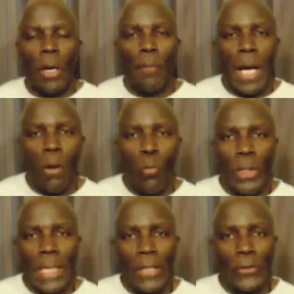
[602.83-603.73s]
about
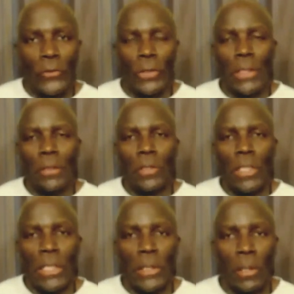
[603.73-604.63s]
what I see
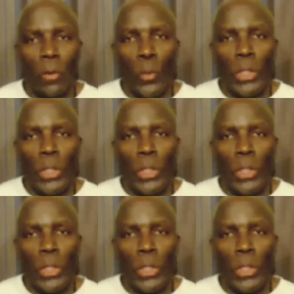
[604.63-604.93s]
and hear?